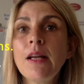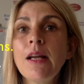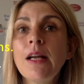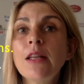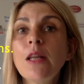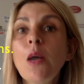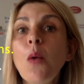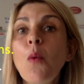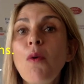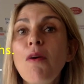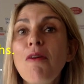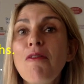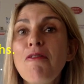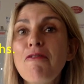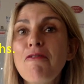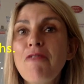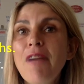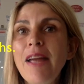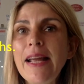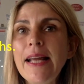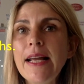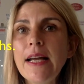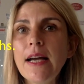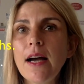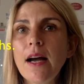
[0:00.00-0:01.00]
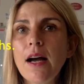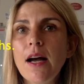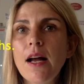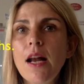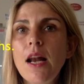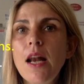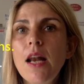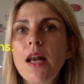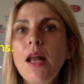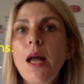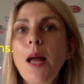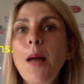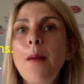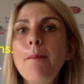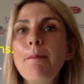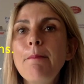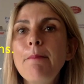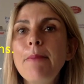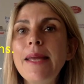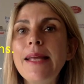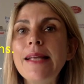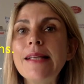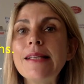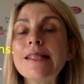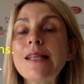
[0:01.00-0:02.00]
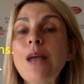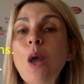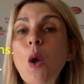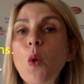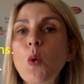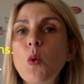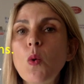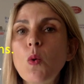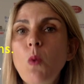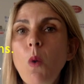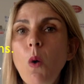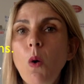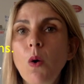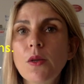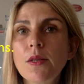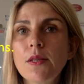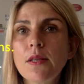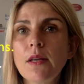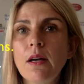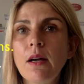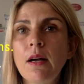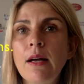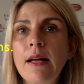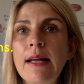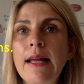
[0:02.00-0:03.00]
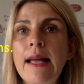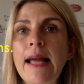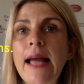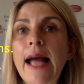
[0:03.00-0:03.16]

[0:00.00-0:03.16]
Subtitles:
Now, 4 means quarter,